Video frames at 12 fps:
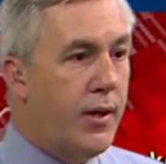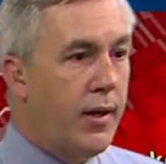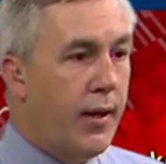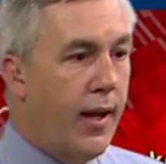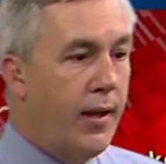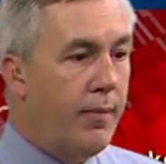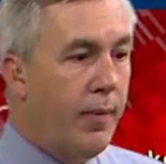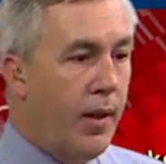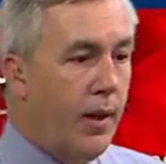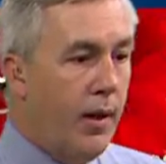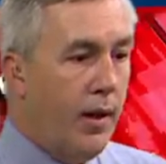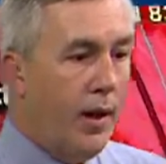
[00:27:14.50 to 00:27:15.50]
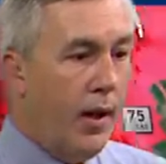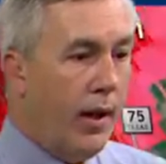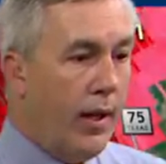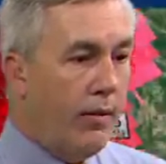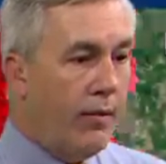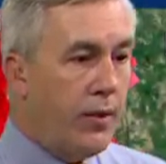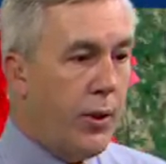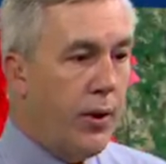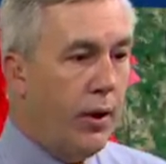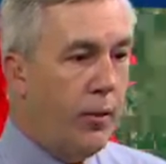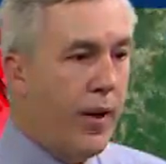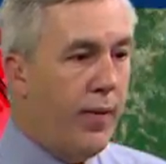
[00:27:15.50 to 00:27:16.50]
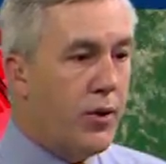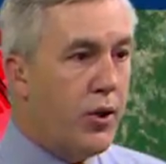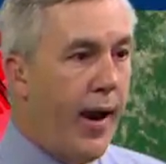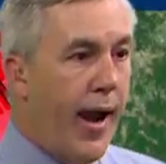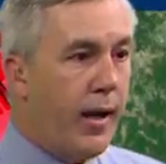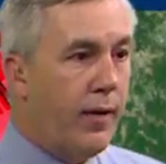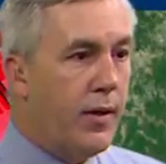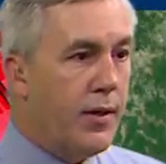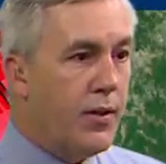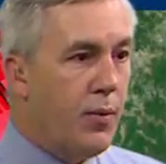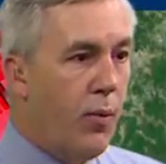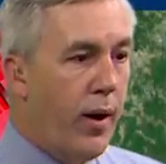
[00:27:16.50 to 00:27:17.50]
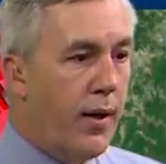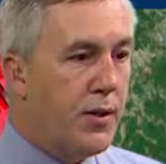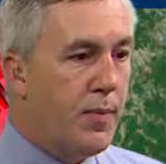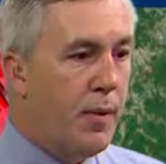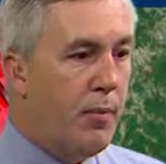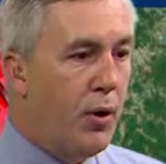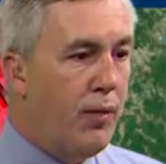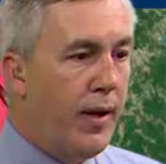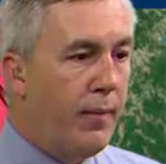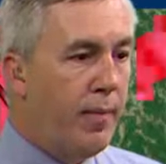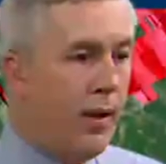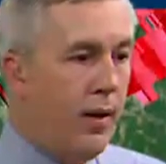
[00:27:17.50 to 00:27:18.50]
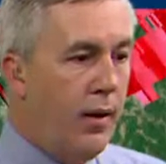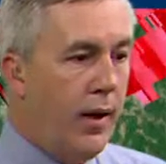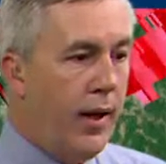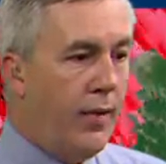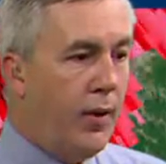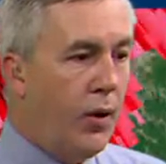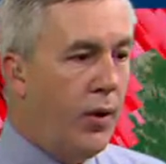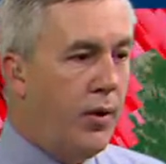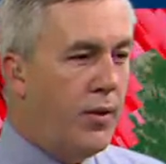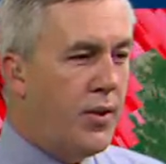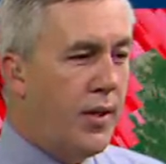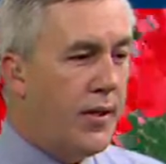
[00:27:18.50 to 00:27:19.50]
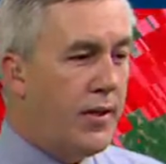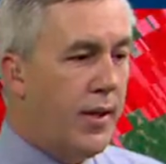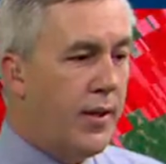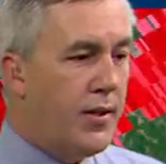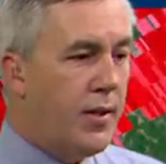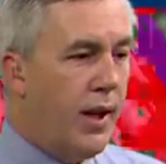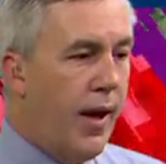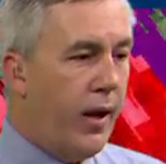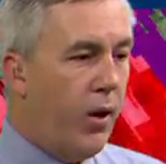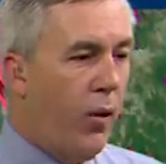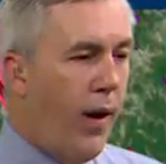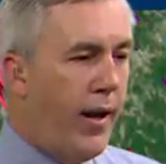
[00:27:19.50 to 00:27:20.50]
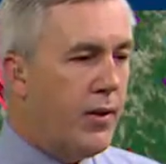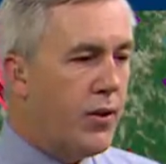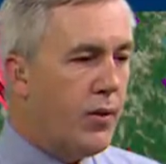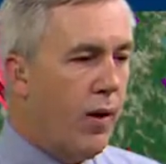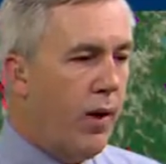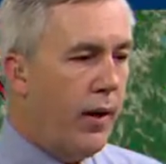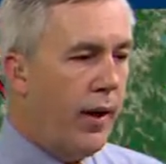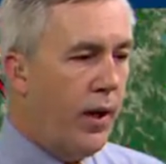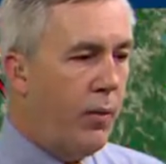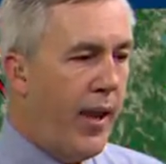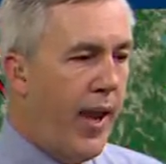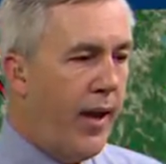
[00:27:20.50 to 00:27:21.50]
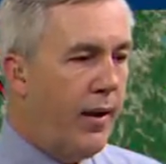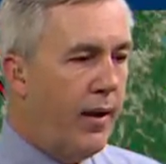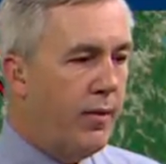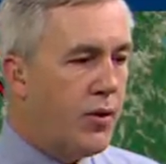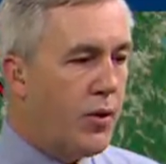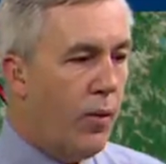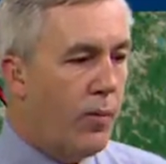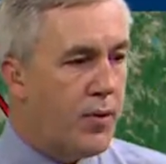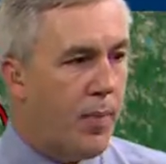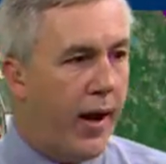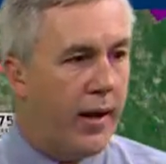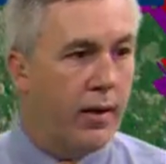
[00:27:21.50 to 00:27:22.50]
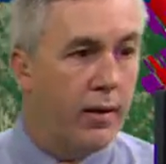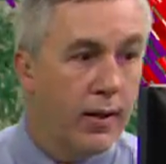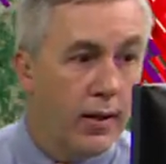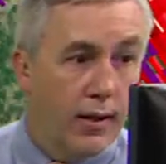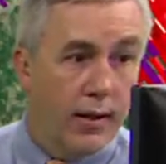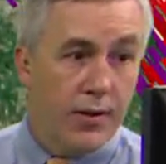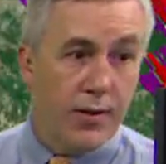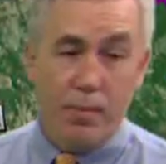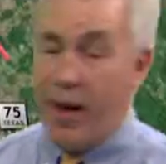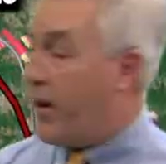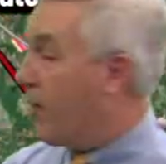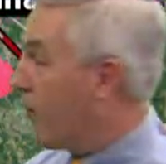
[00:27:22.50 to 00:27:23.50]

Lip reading: here and kind of, again, show you a little bit of the track of this and where it's been moving. Again, the good news is it's not quite as strong. Again, we had a storm spotter, this is back at